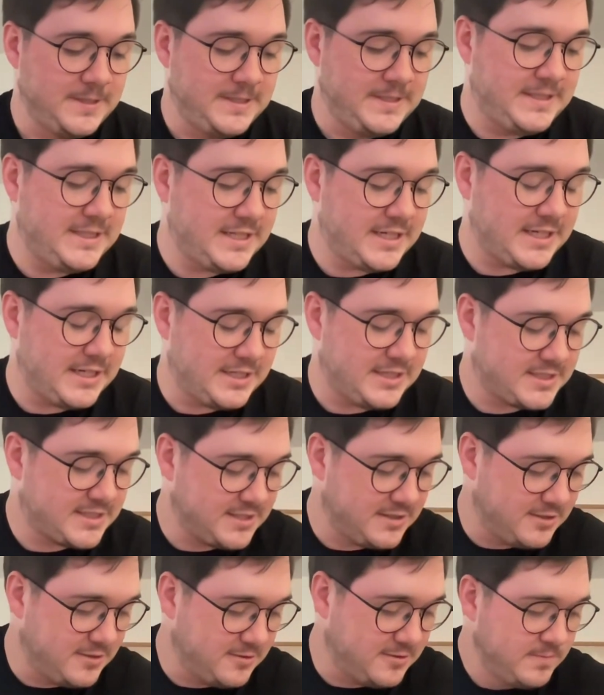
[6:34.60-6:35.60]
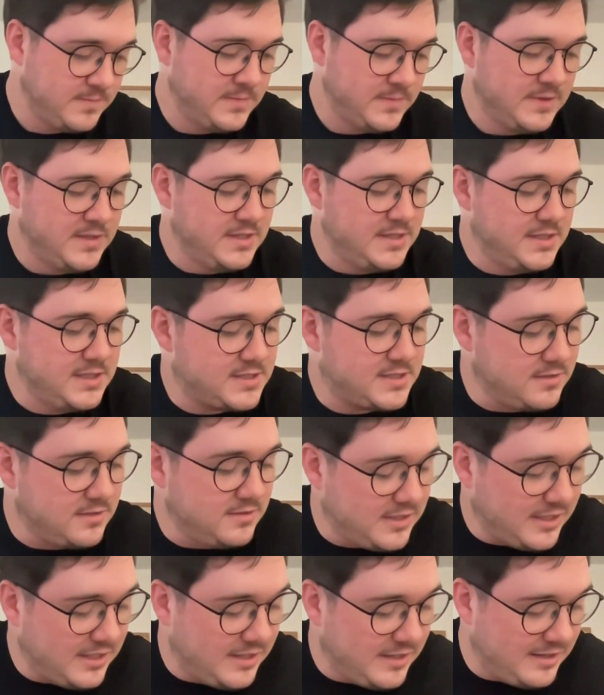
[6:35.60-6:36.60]
Yeah, so
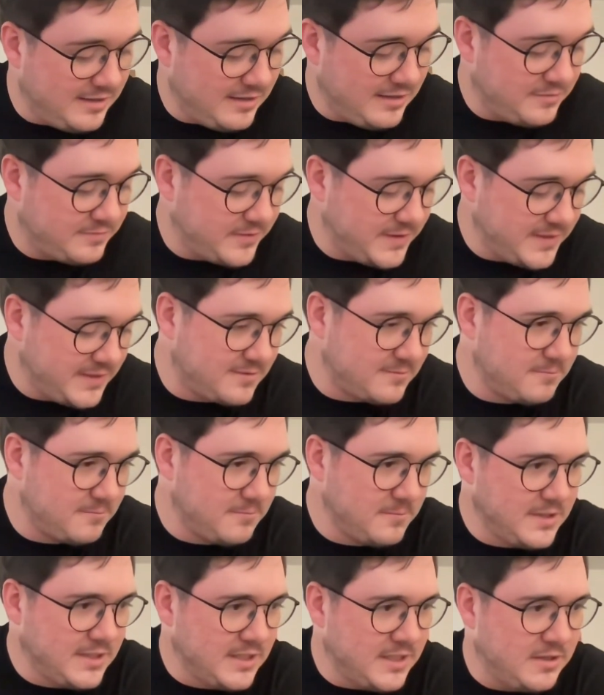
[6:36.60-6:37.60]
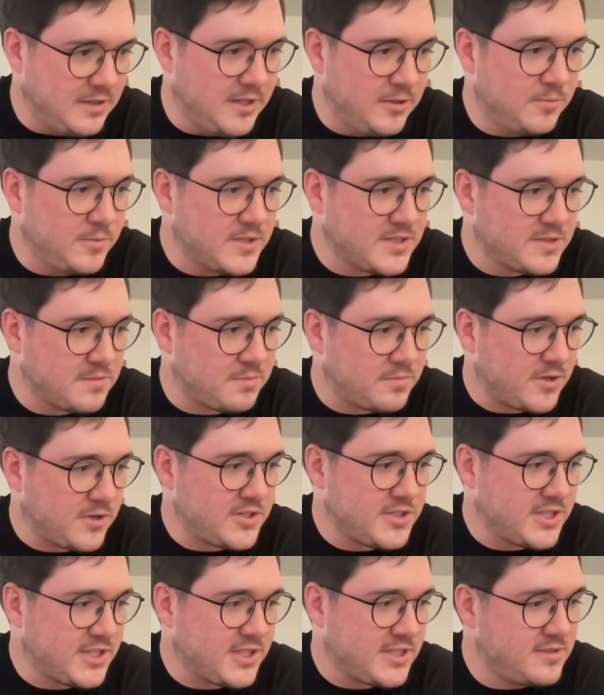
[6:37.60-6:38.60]
I think it was a
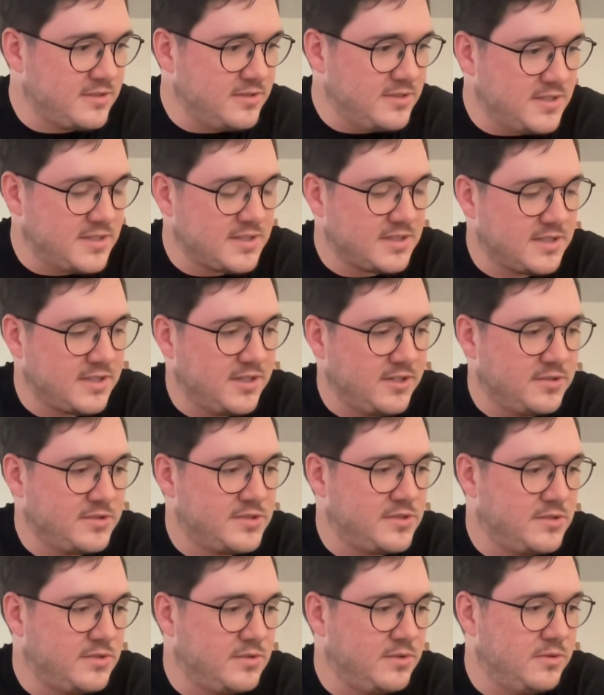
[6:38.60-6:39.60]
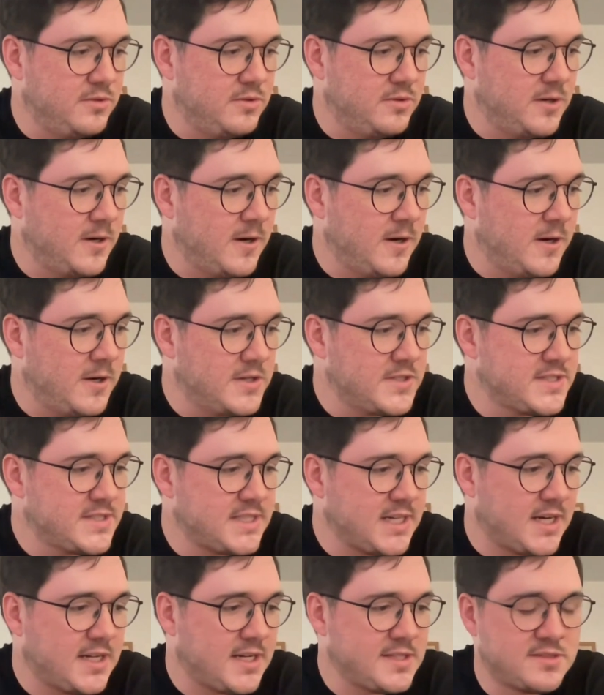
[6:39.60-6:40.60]
project 2 years ago to
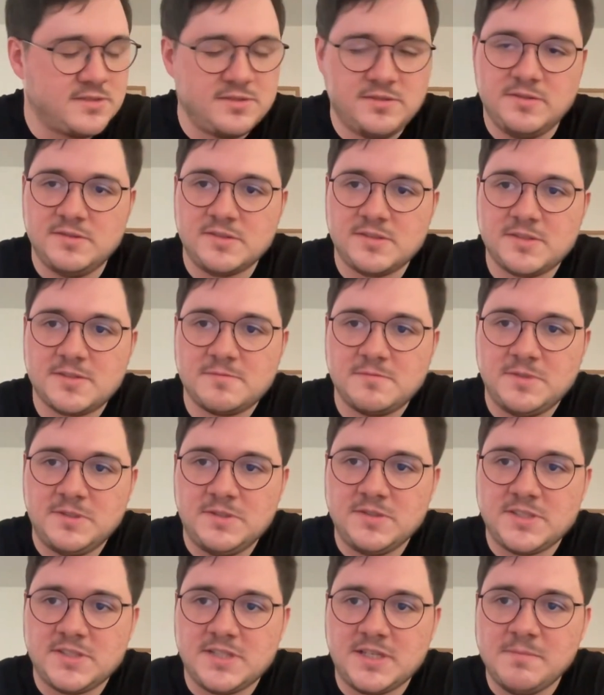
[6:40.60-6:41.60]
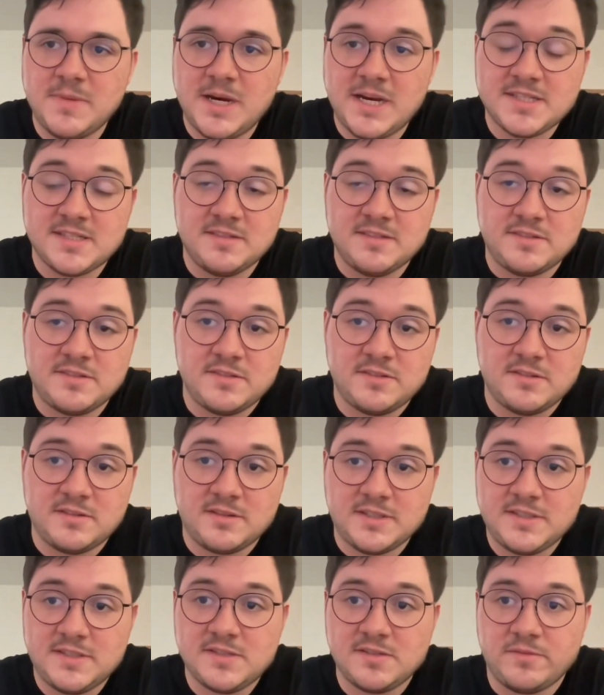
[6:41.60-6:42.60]
start using Mass
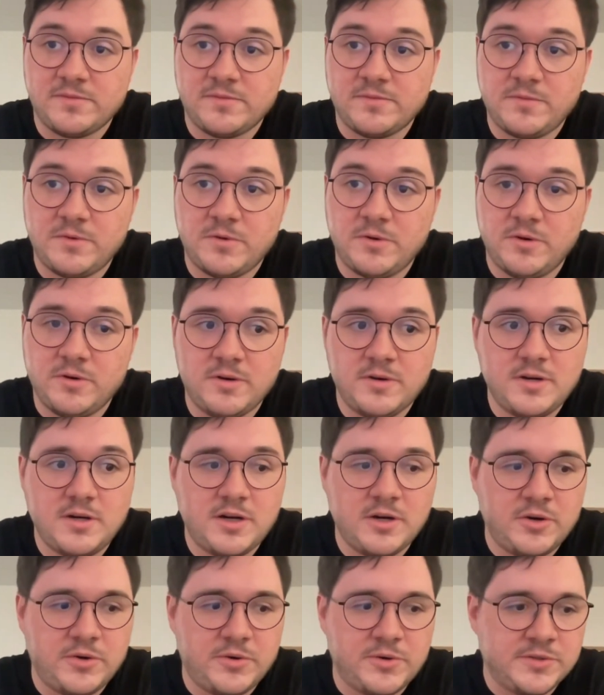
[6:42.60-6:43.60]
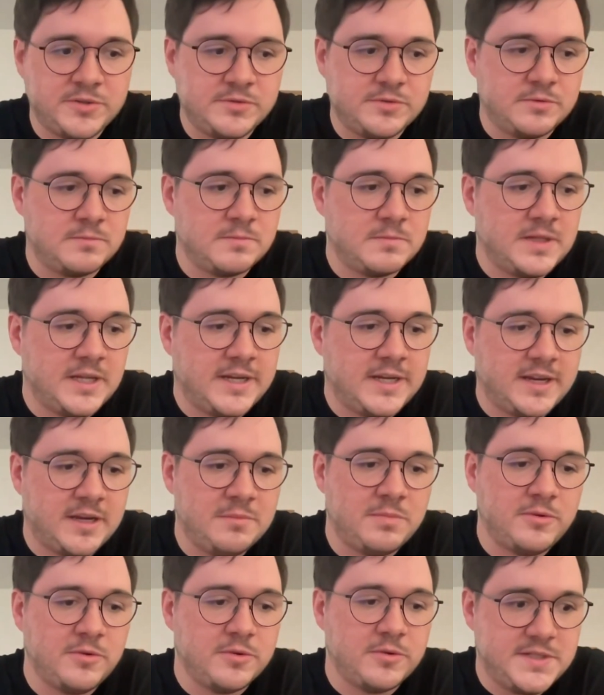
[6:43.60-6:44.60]
internally, so for our own like
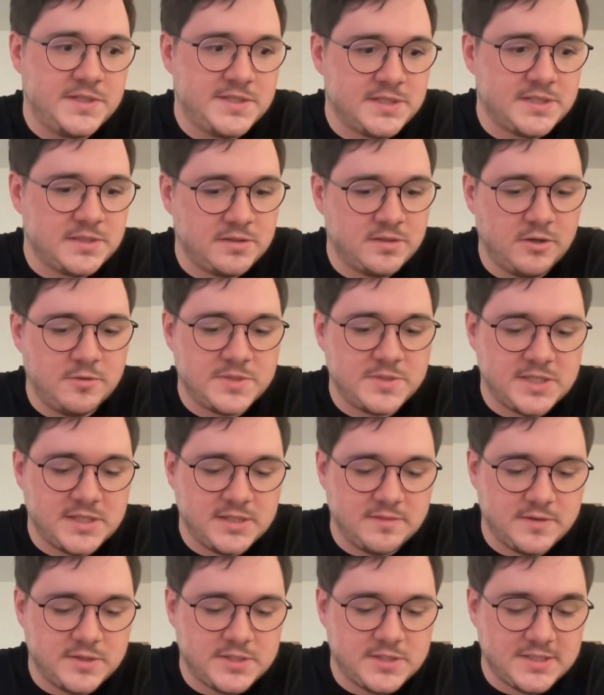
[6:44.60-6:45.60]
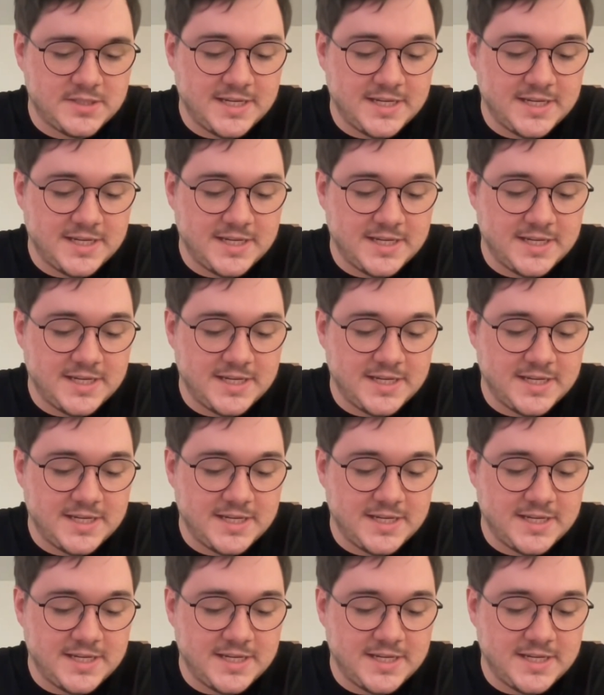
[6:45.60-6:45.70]
employees' home server.